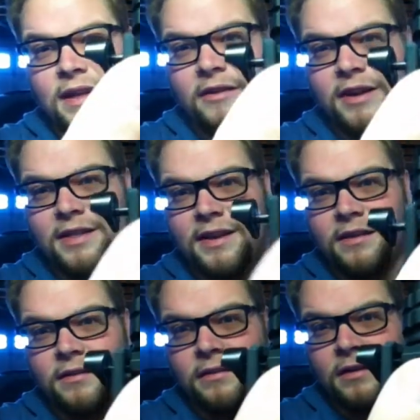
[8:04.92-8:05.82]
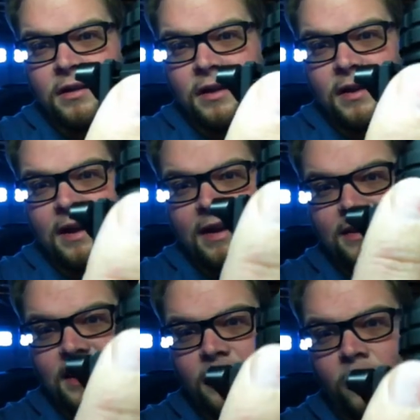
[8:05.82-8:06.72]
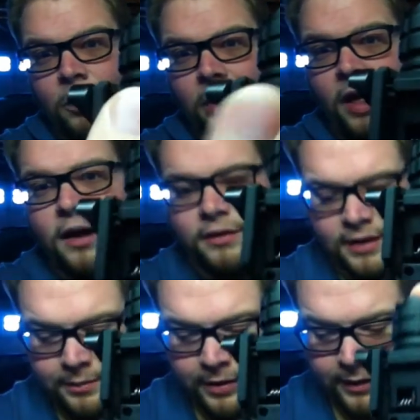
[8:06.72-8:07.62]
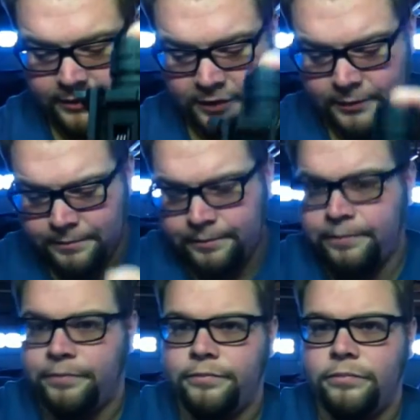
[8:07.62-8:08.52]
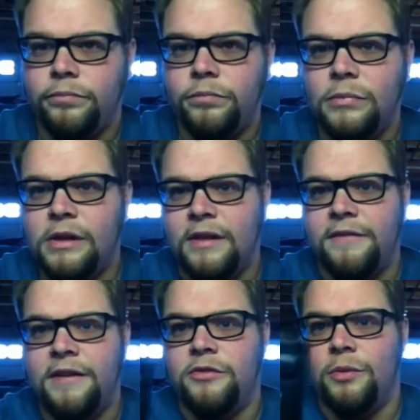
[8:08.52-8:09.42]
that right there has like a little block that pops up that fits